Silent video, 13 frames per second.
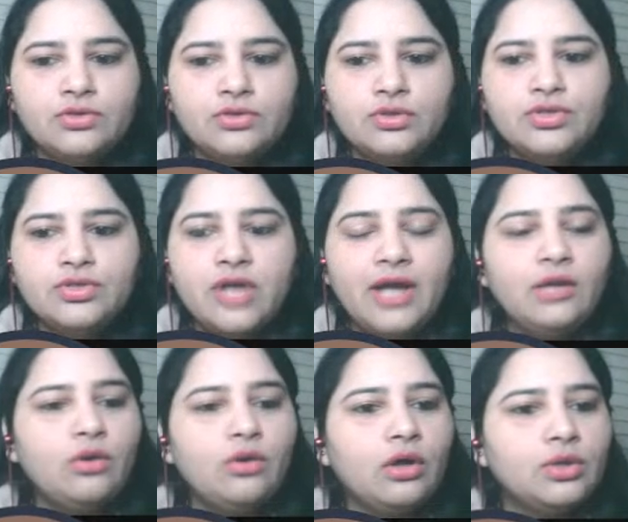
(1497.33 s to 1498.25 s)
So
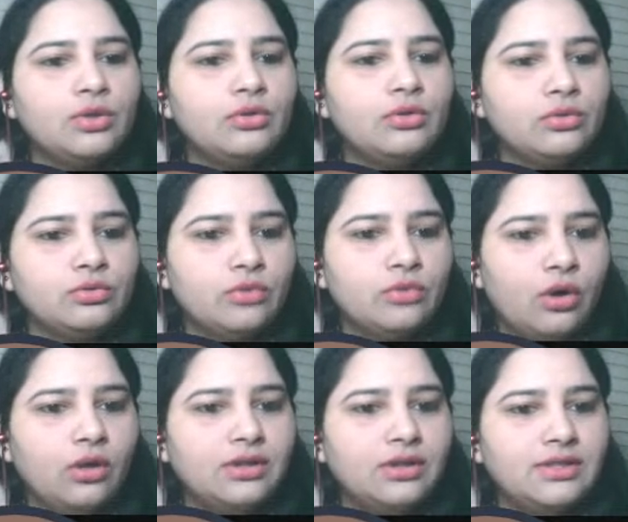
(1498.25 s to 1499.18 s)
try not to include
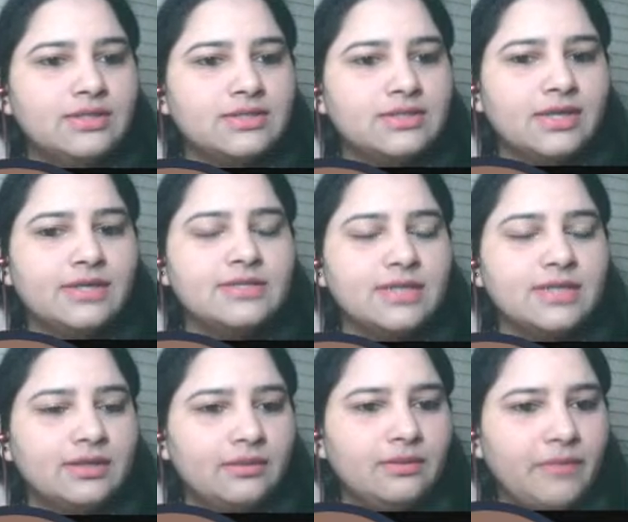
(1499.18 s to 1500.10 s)
all these things
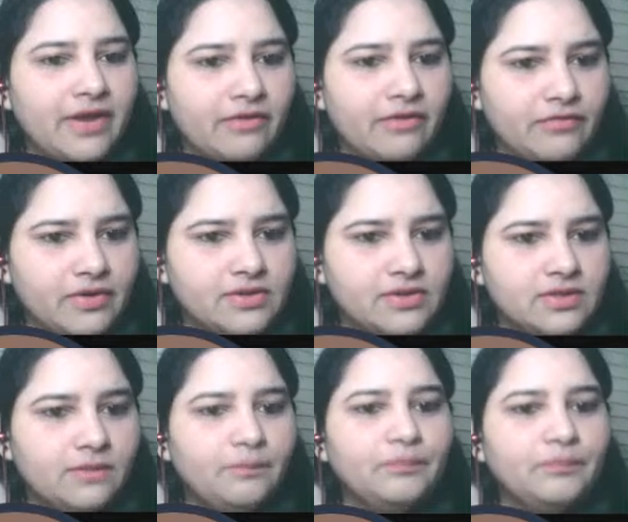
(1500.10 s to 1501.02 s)
in the
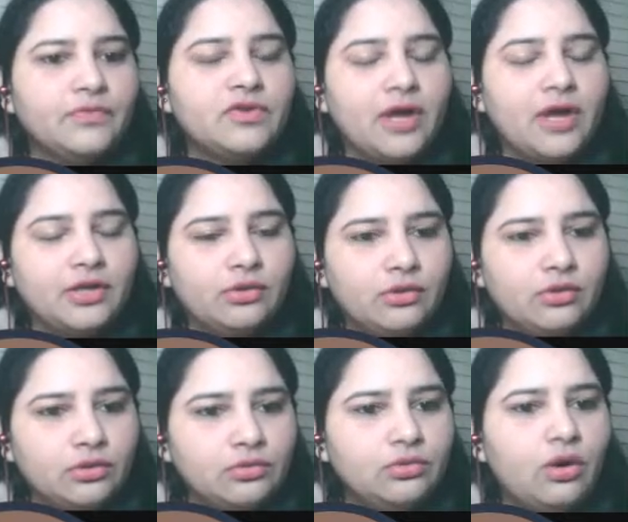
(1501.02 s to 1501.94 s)
paraphrasing. Try to
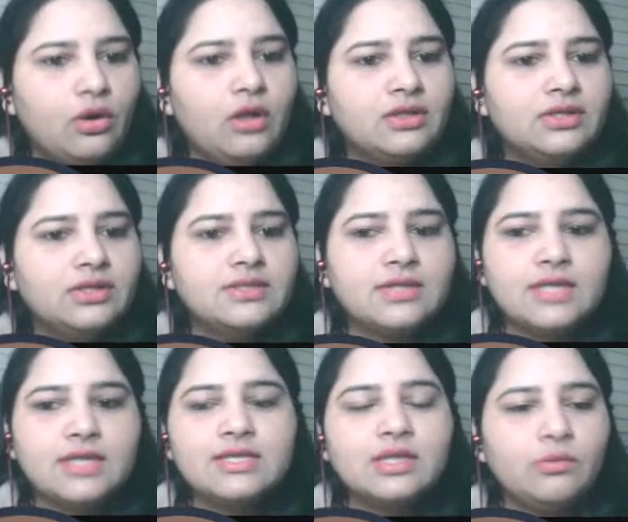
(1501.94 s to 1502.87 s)
include all these
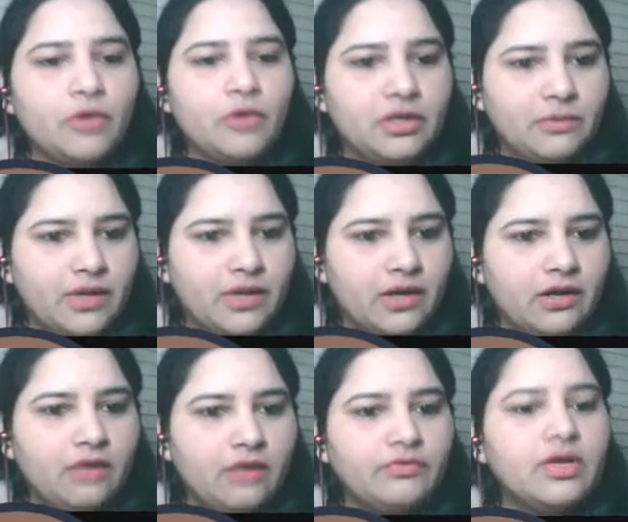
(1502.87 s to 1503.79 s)
things in the body
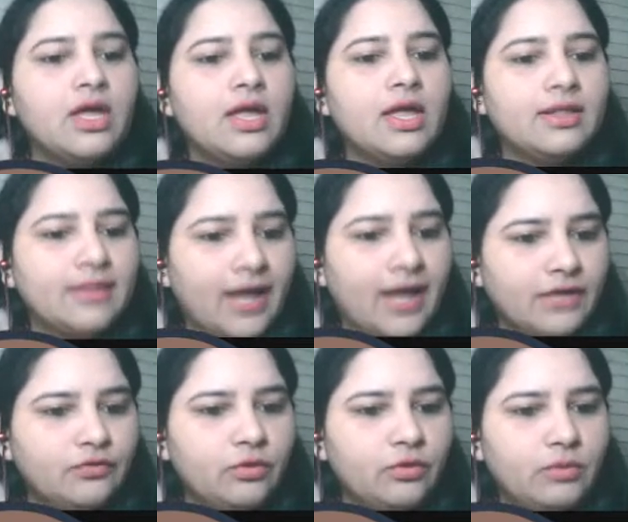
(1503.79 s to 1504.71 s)
paragraph.
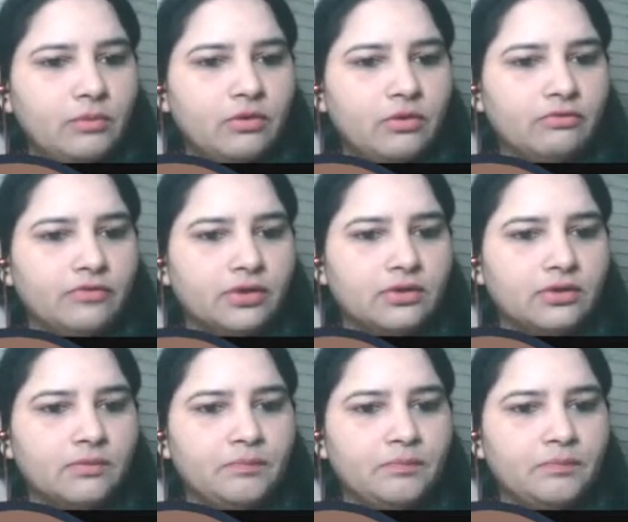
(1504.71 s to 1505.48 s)
That would be perfect.